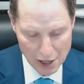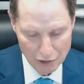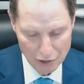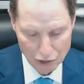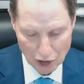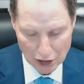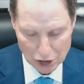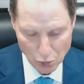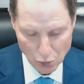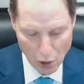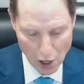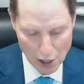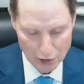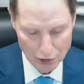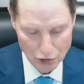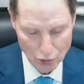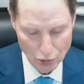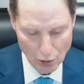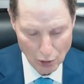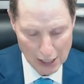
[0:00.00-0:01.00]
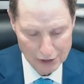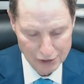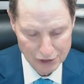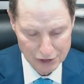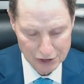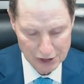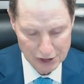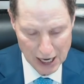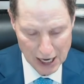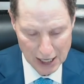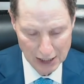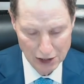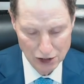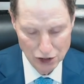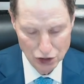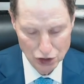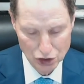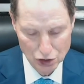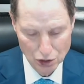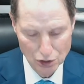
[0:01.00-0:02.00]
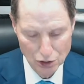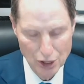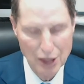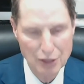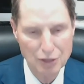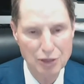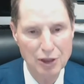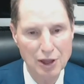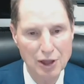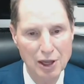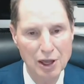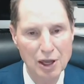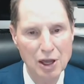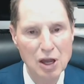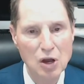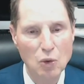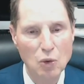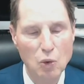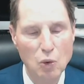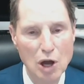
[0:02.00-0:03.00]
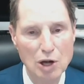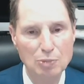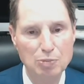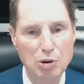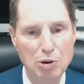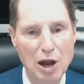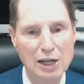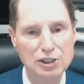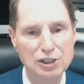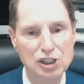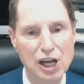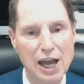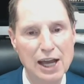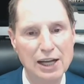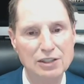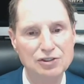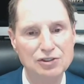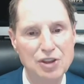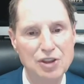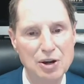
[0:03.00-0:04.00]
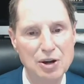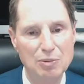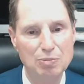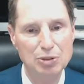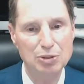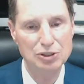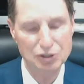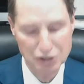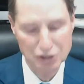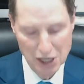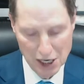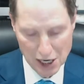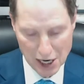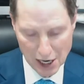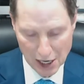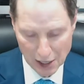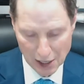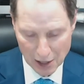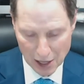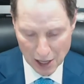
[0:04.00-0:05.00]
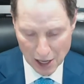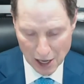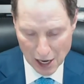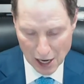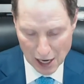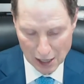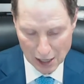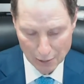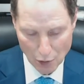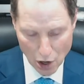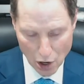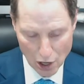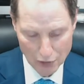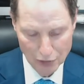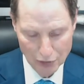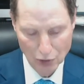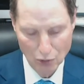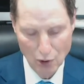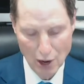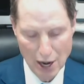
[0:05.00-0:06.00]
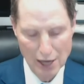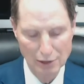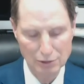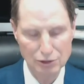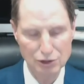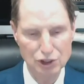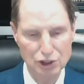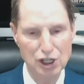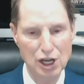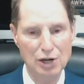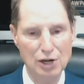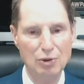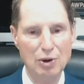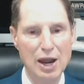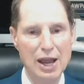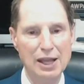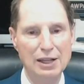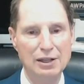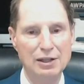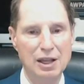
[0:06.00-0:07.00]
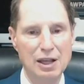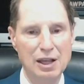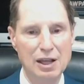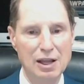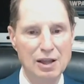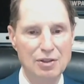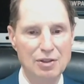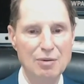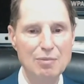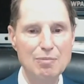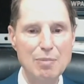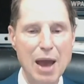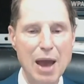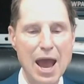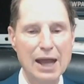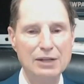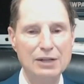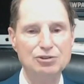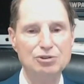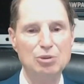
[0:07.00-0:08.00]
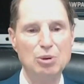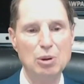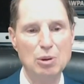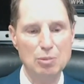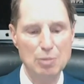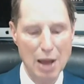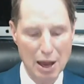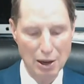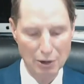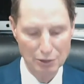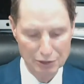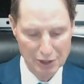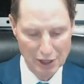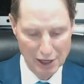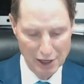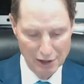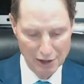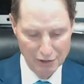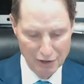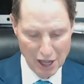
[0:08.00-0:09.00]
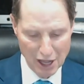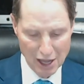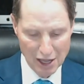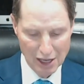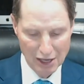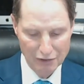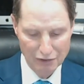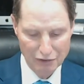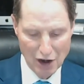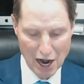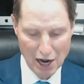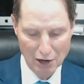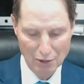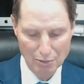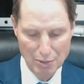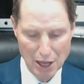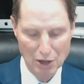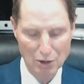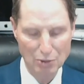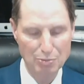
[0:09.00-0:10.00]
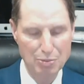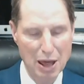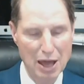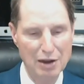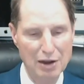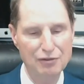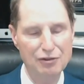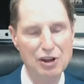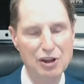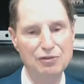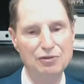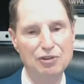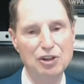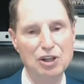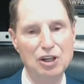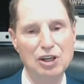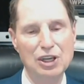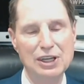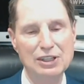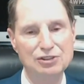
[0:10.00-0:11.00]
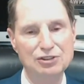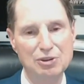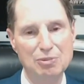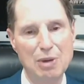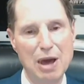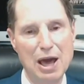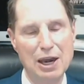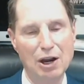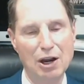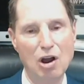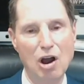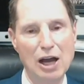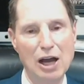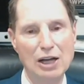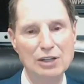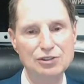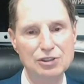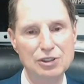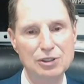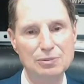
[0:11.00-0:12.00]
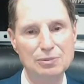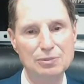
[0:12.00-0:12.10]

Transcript: Freshwater Trust uh, ensure that the water projects that are proceeding um, on the ground generate the maximum amount of environmental benefit for the least amount of cost.